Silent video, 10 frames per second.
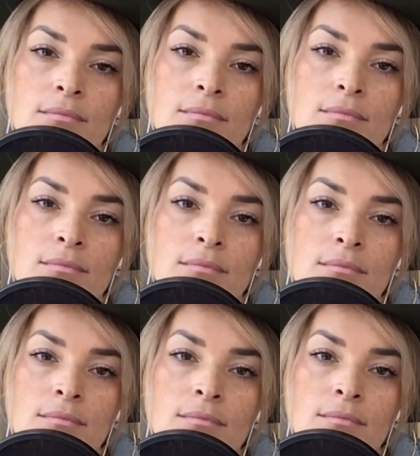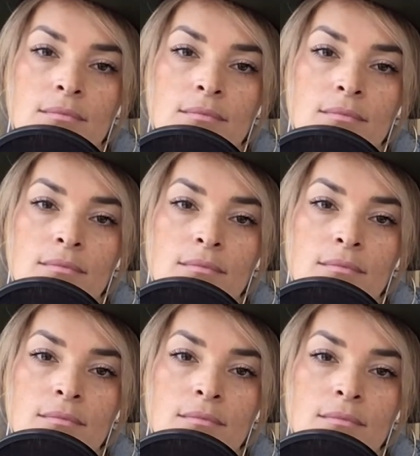
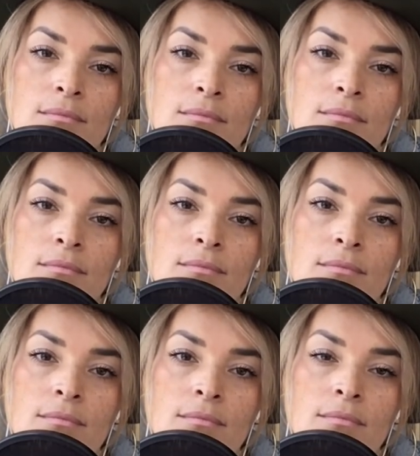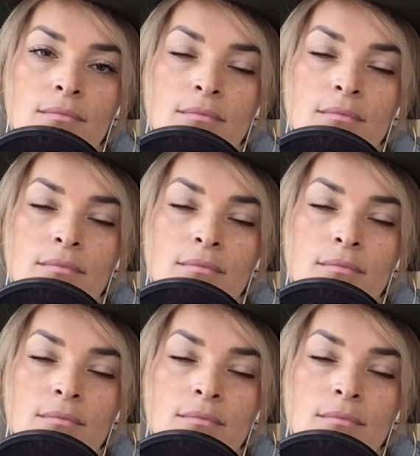(not speaking)